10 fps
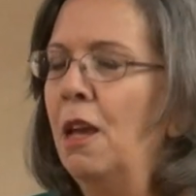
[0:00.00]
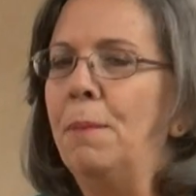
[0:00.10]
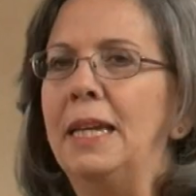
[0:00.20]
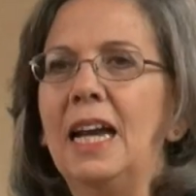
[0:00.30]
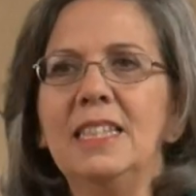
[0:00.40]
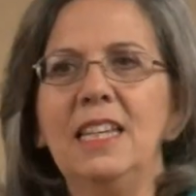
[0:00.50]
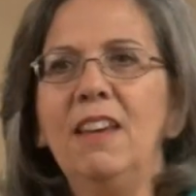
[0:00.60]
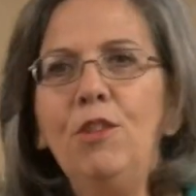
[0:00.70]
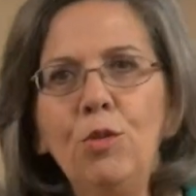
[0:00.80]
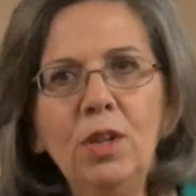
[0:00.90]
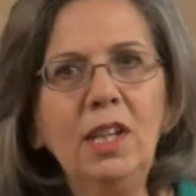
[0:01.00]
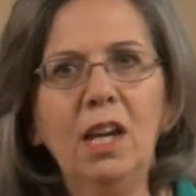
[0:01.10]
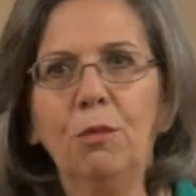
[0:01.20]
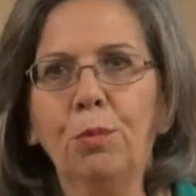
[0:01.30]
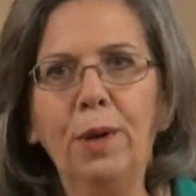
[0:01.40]
Because if you can
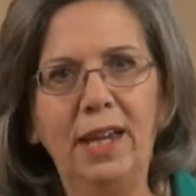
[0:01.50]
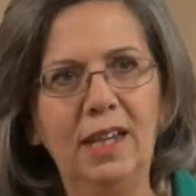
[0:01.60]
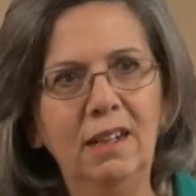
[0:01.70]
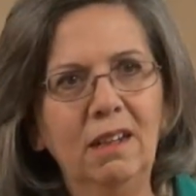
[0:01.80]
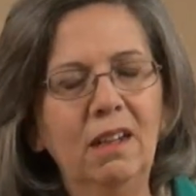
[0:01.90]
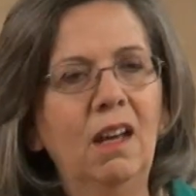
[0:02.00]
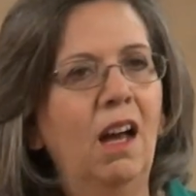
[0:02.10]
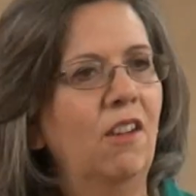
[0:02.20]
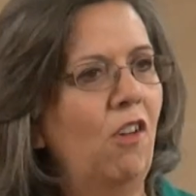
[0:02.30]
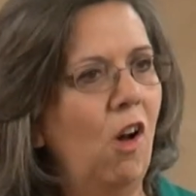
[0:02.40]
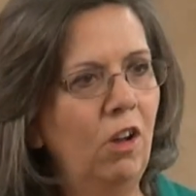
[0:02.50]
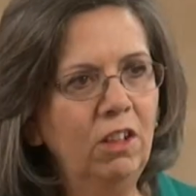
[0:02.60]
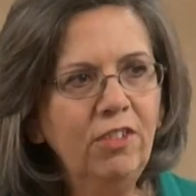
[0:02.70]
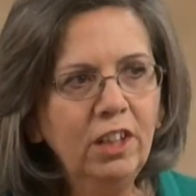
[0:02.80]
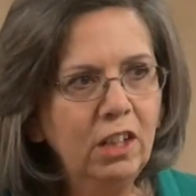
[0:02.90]
get rid of all
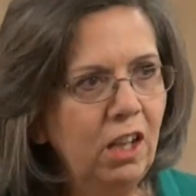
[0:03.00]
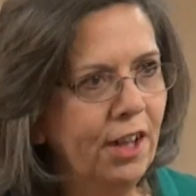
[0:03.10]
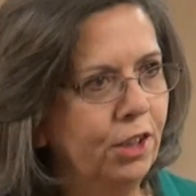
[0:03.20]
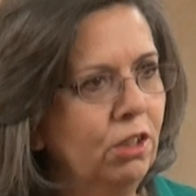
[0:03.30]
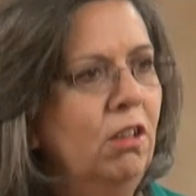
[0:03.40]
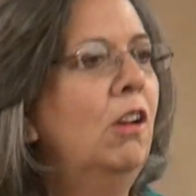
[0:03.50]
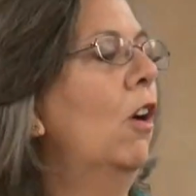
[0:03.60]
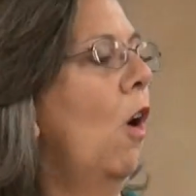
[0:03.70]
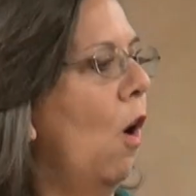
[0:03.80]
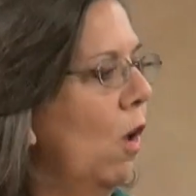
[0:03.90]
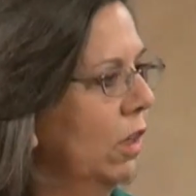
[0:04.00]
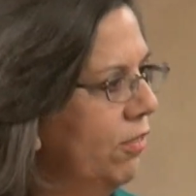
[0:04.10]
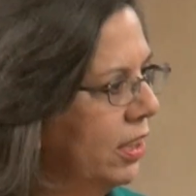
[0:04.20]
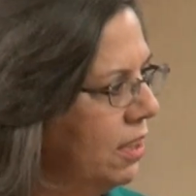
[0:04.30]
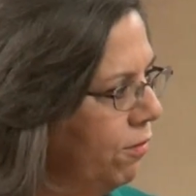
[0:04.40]
of the clutter, all of
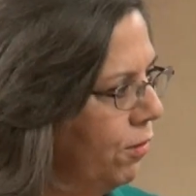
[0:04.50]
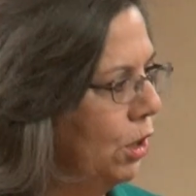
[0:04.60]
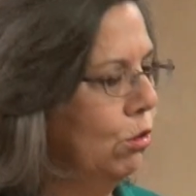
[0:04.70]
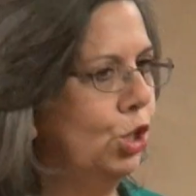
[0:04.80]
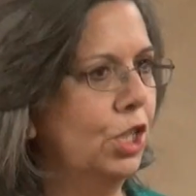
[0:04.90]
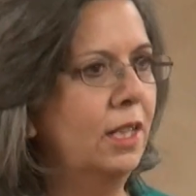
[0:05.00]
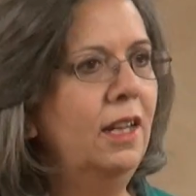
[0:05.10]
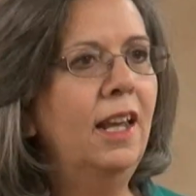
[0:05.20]
the confusion,